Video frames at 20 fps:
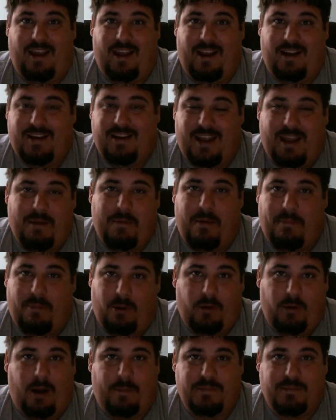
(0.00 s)
and to get my
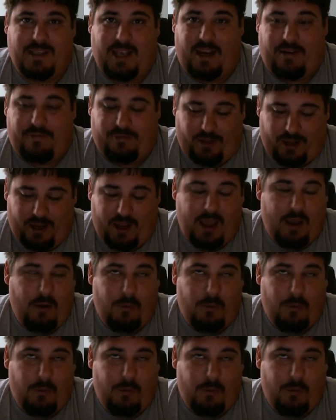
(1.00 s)
boat up safely,